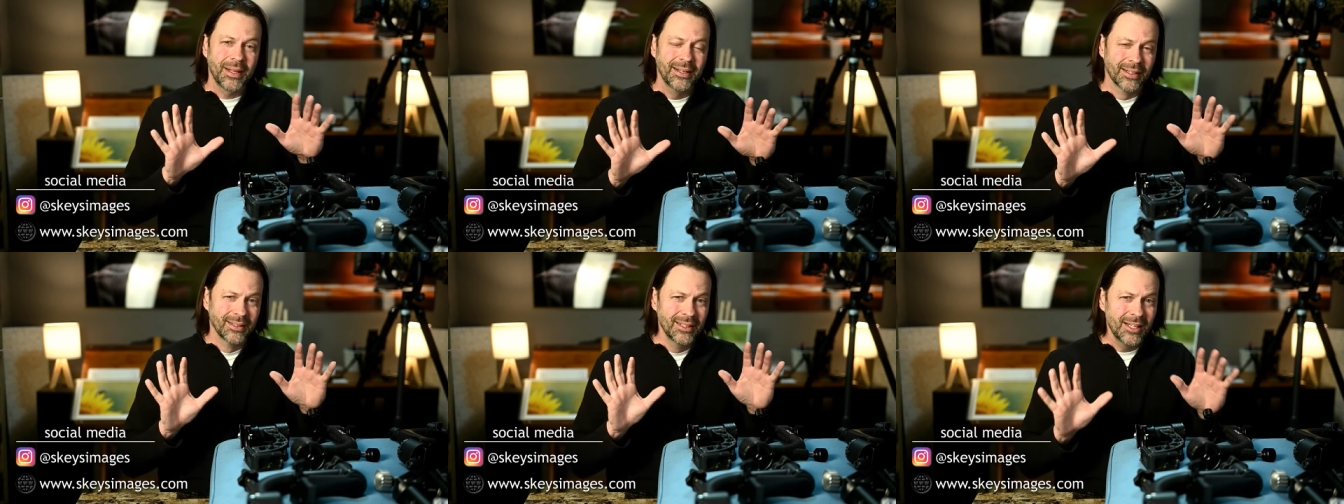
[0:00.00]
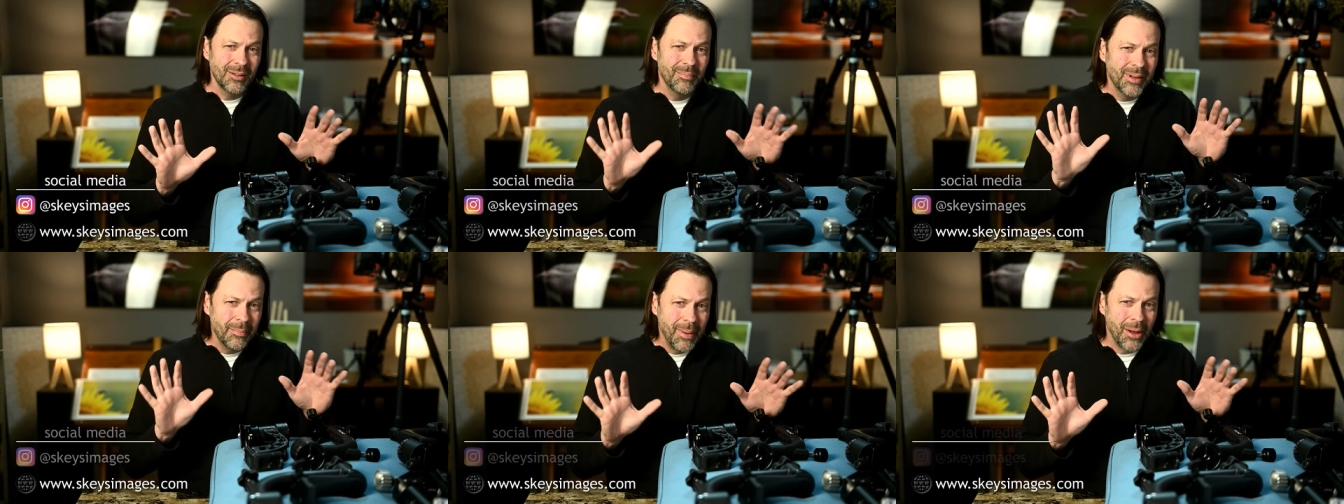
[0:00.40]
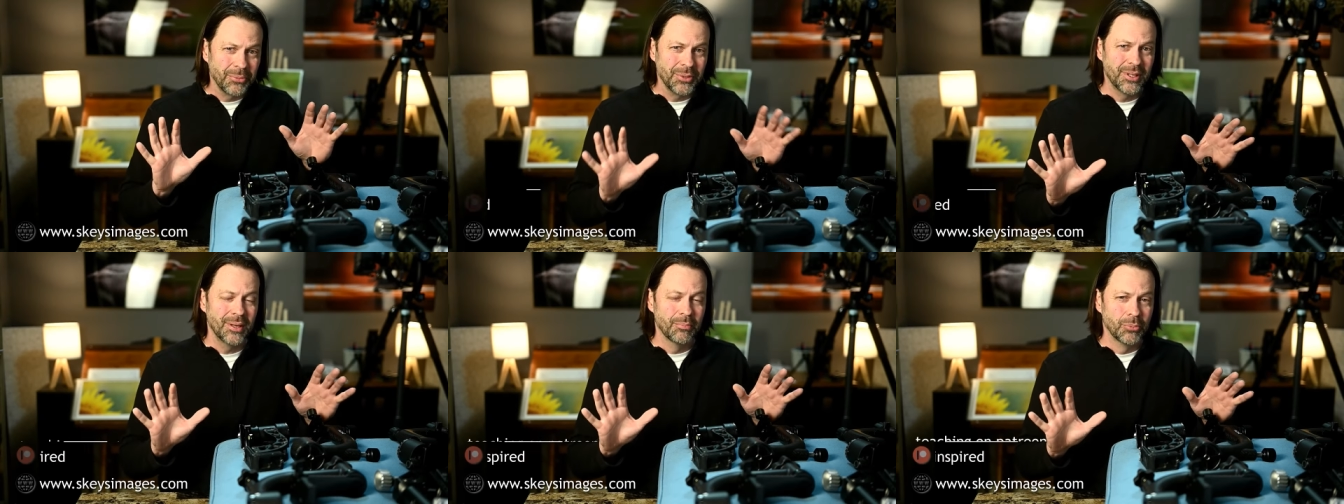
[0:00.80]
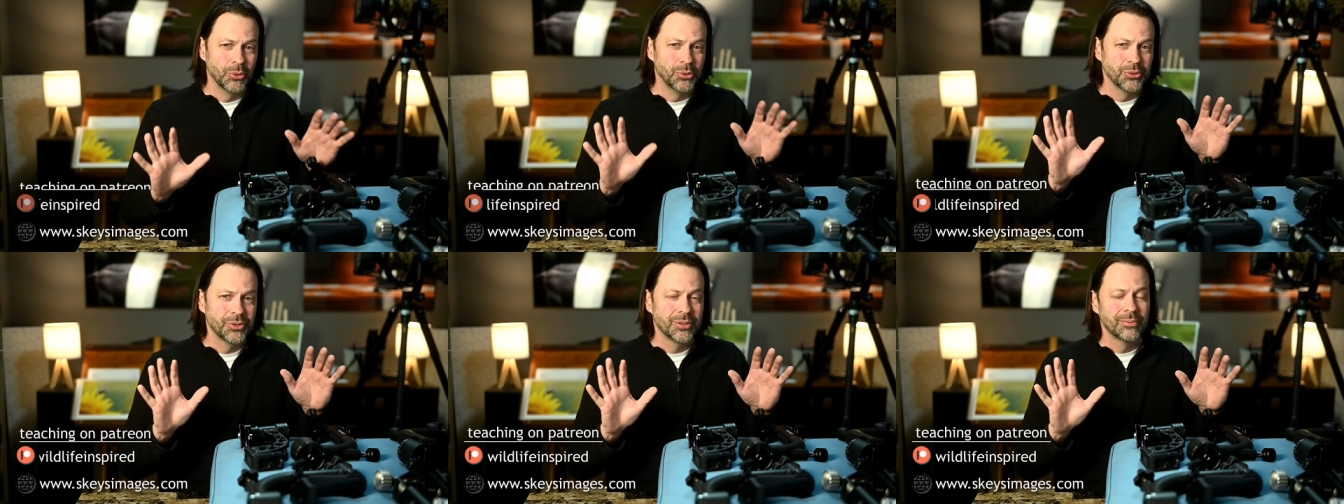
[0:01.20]
a little bit about
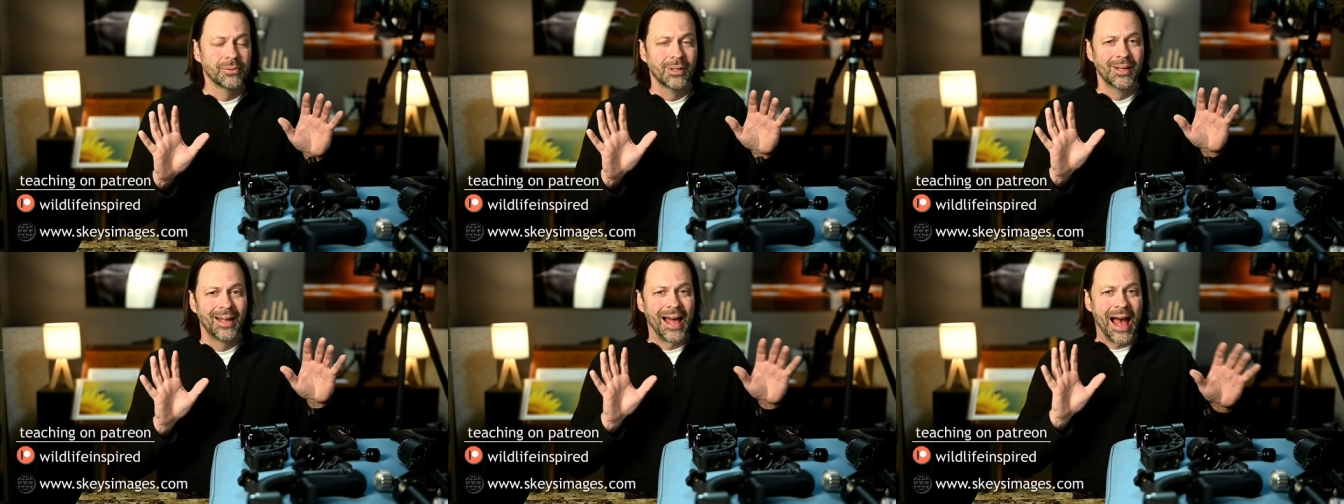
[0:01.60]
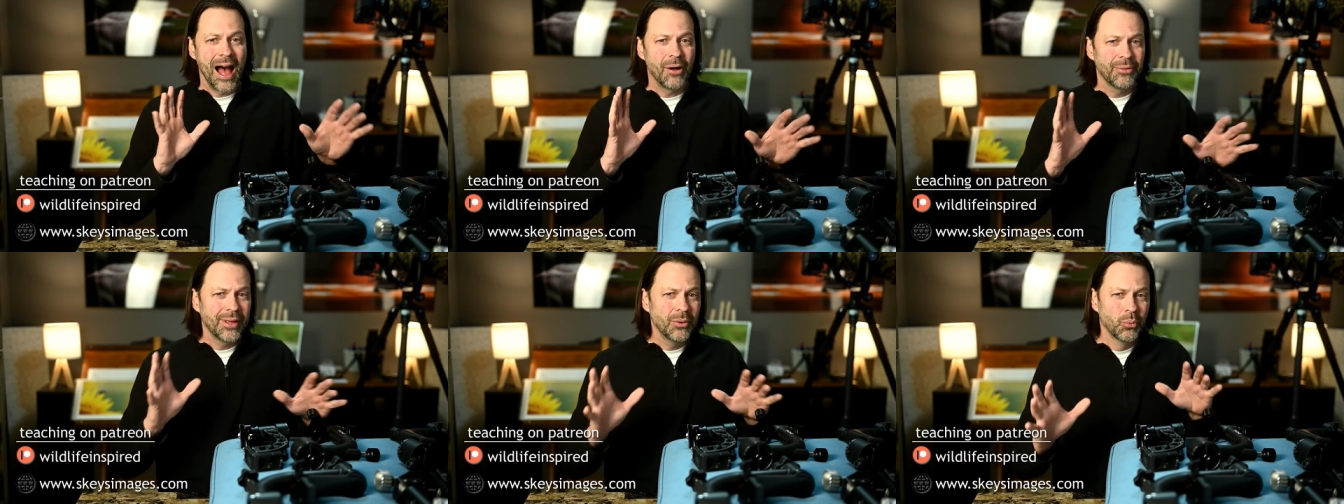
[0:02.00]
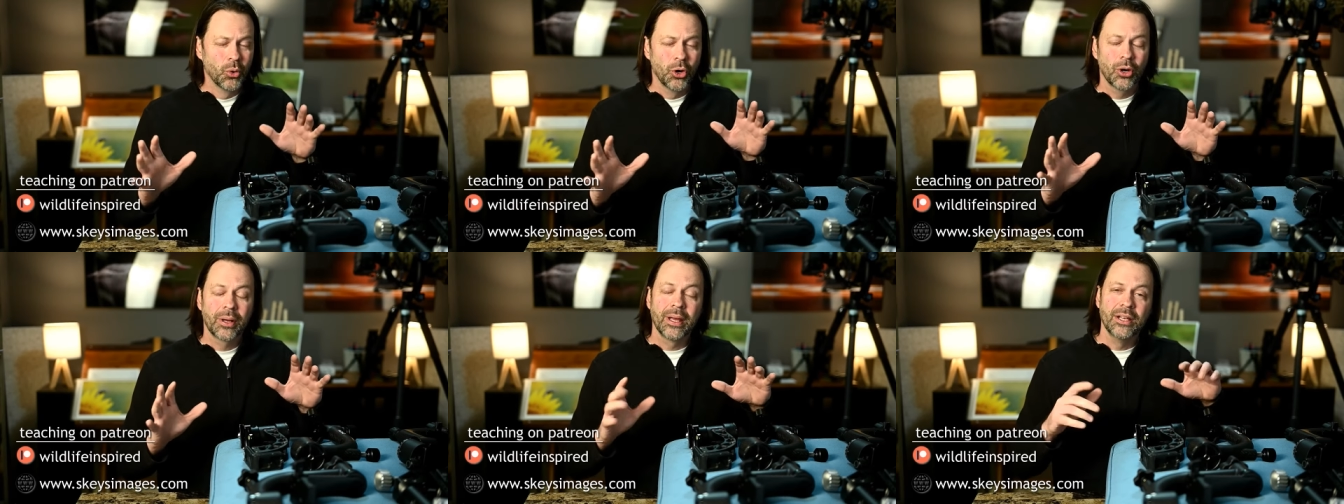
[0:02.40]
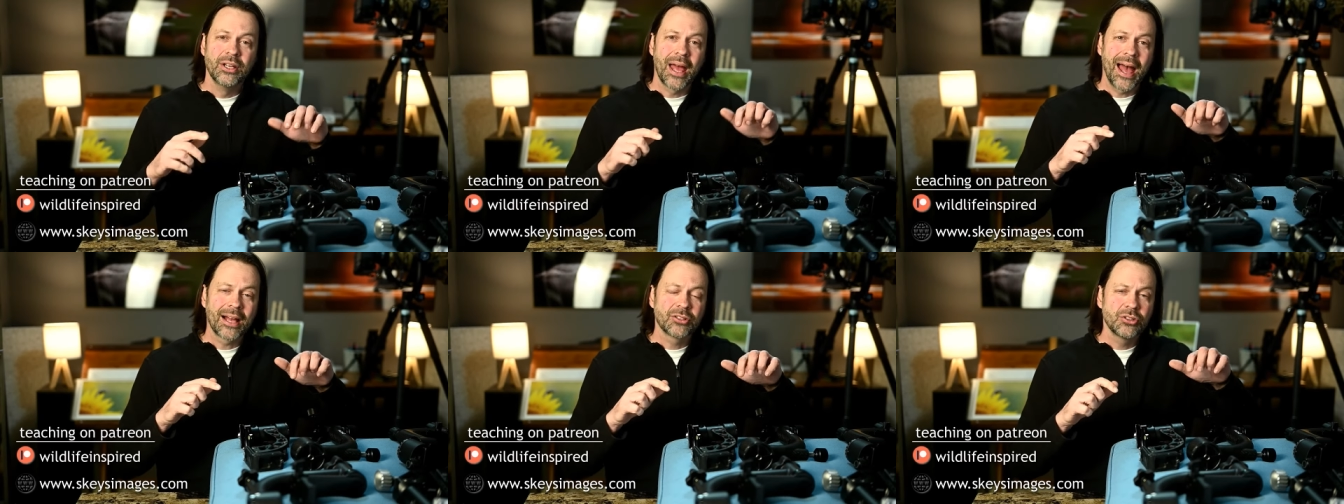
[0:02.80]
gimbals, how they work, and
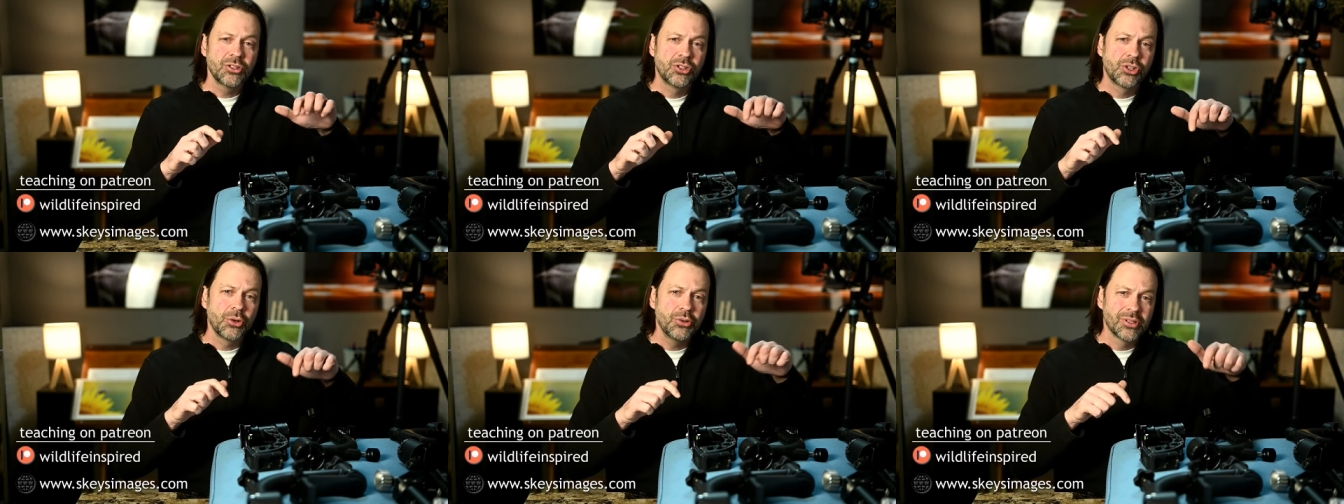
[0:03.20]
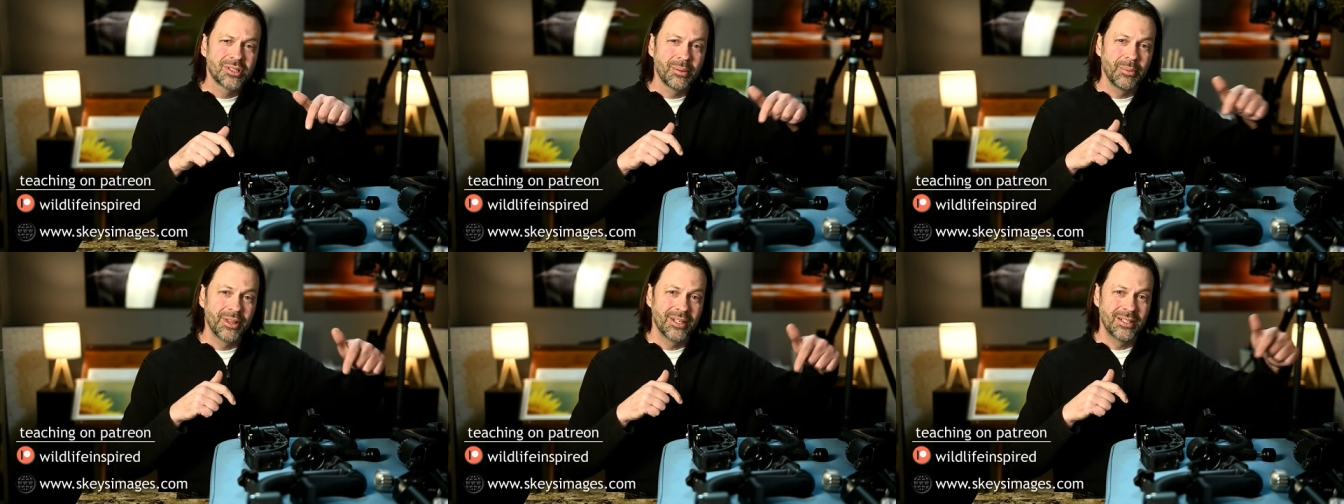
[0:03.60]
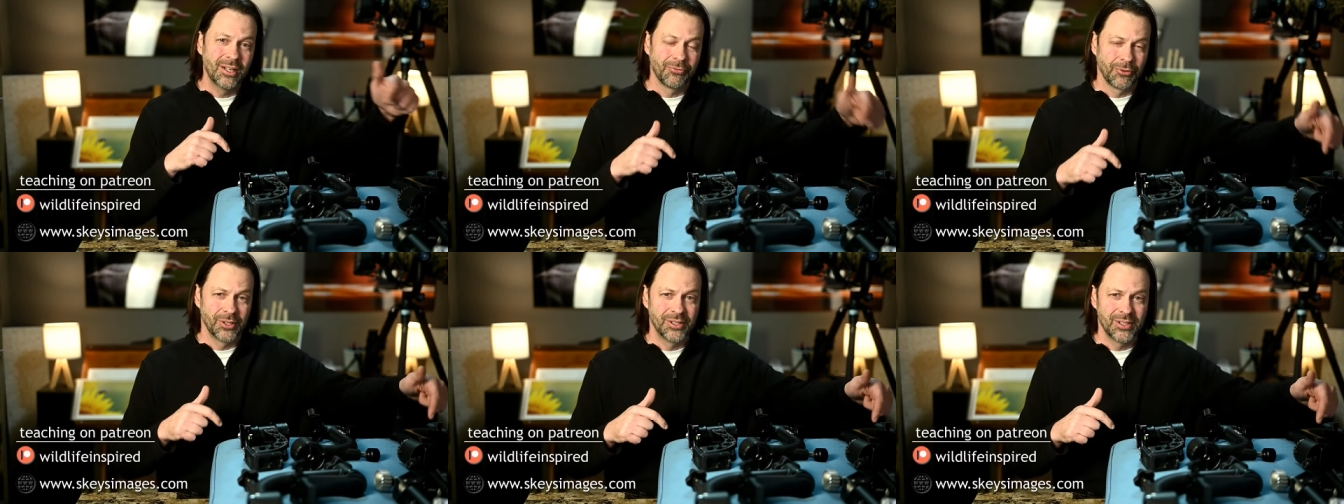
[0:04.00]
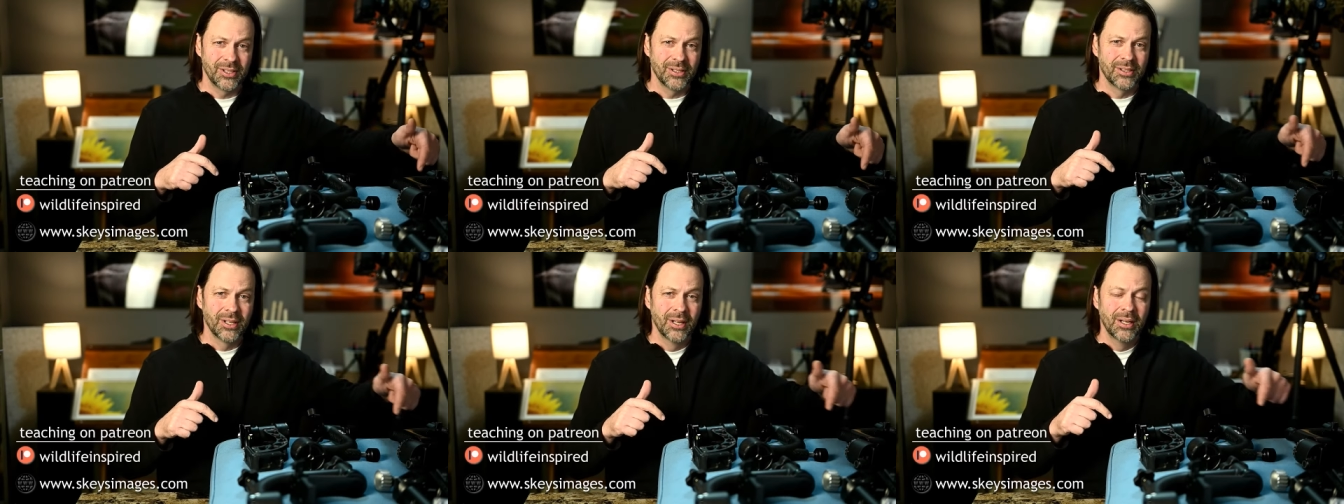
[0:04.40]
actually show you some of the
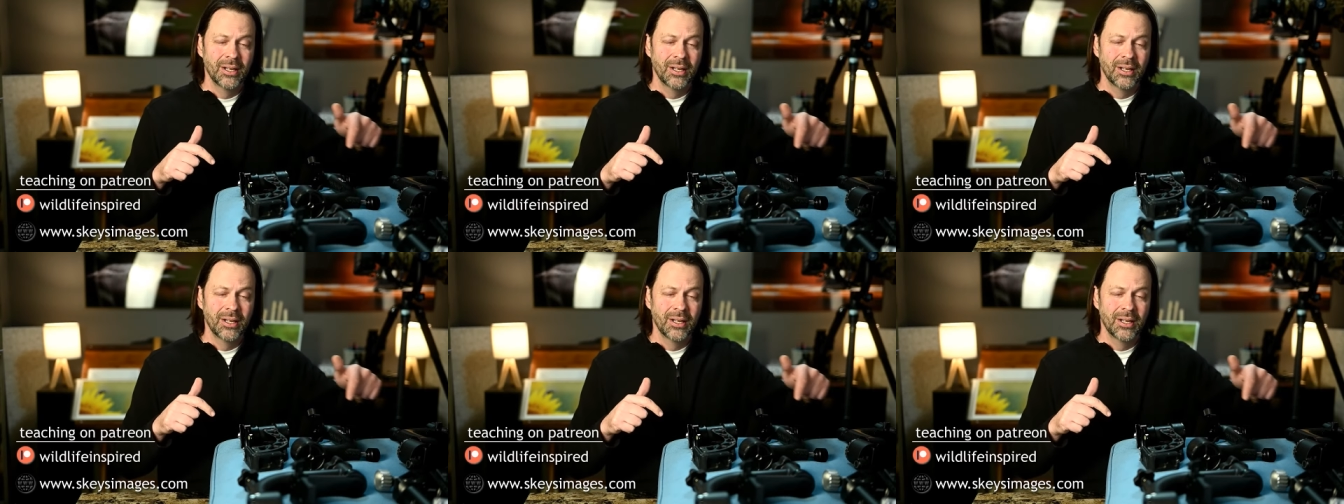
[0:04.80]
differences.